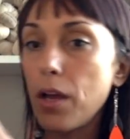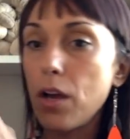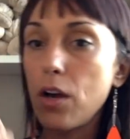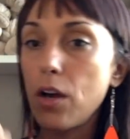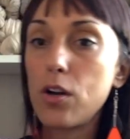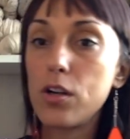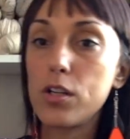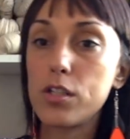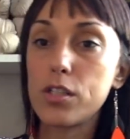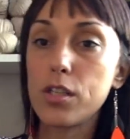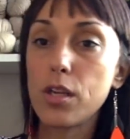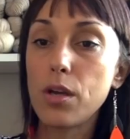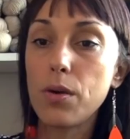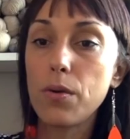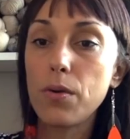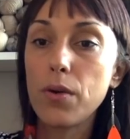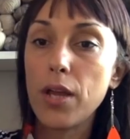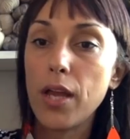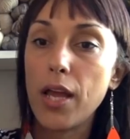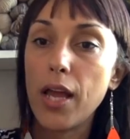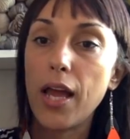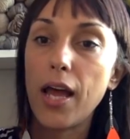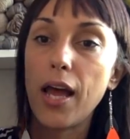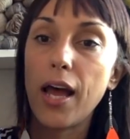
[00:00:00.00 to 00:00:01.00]
Also,
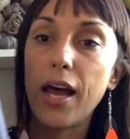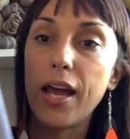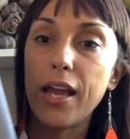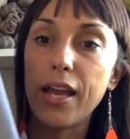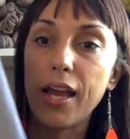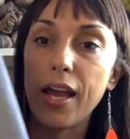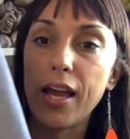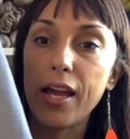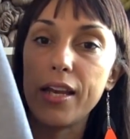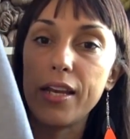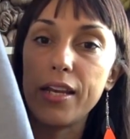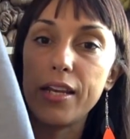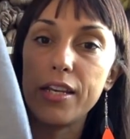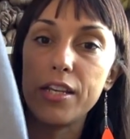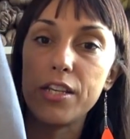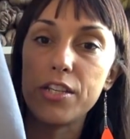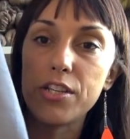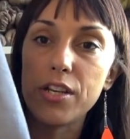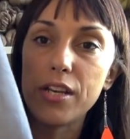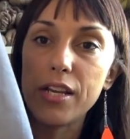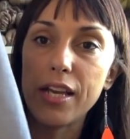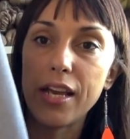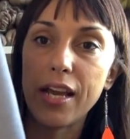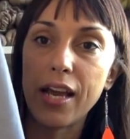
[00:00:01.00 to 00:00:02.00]
I had
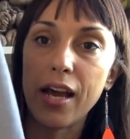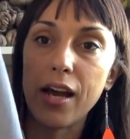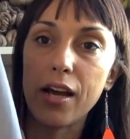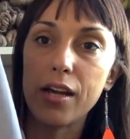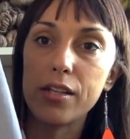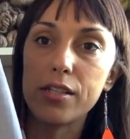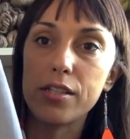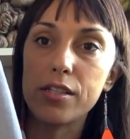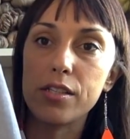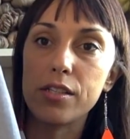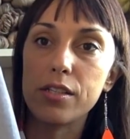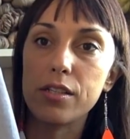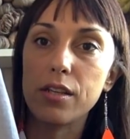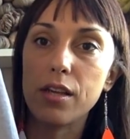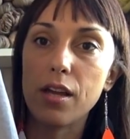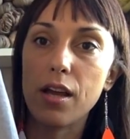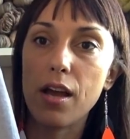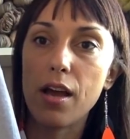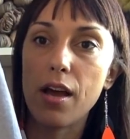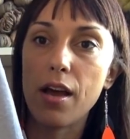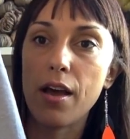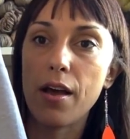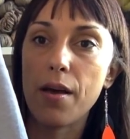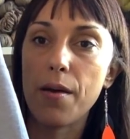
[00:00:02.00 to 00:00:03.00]
initially cut
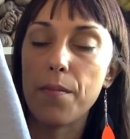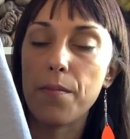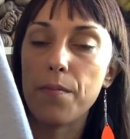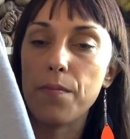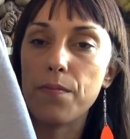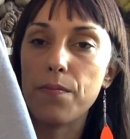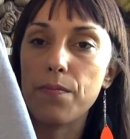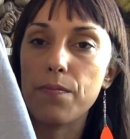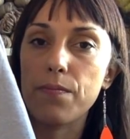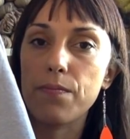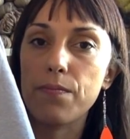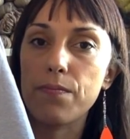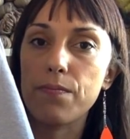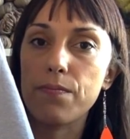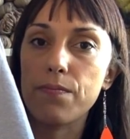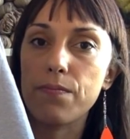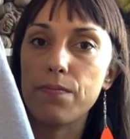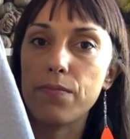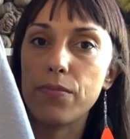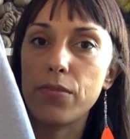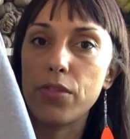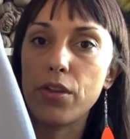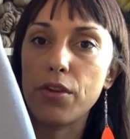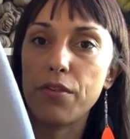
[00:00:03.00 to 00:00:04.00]

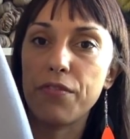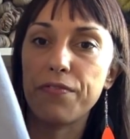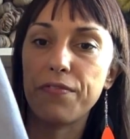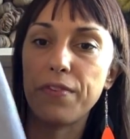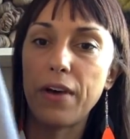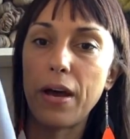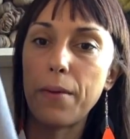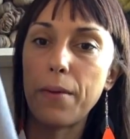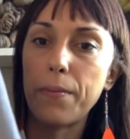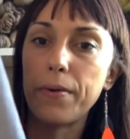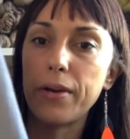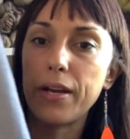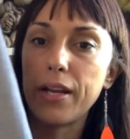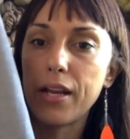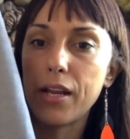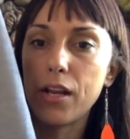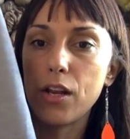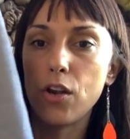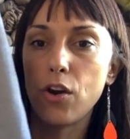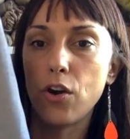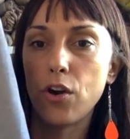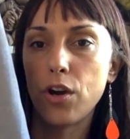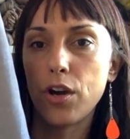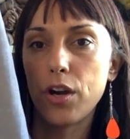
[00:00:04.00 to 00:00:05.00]
the fabric
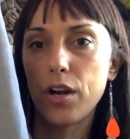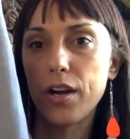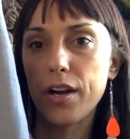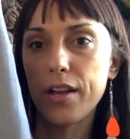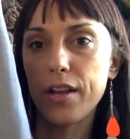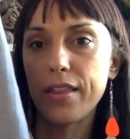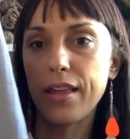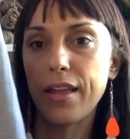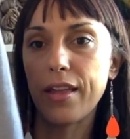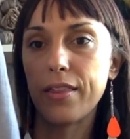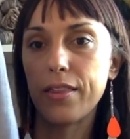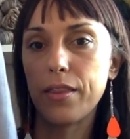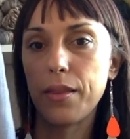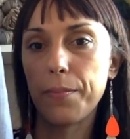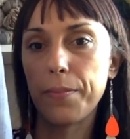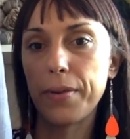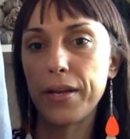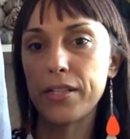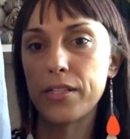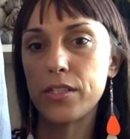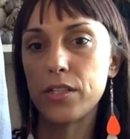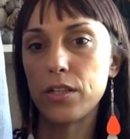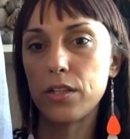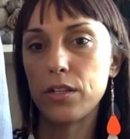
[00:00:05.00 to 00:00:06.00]
longer than the
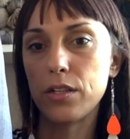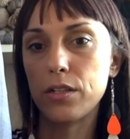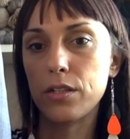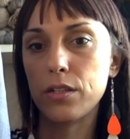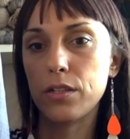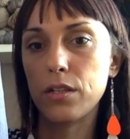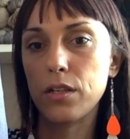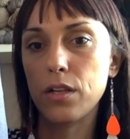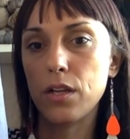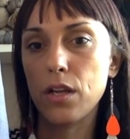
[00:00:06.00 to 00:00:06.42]
pattern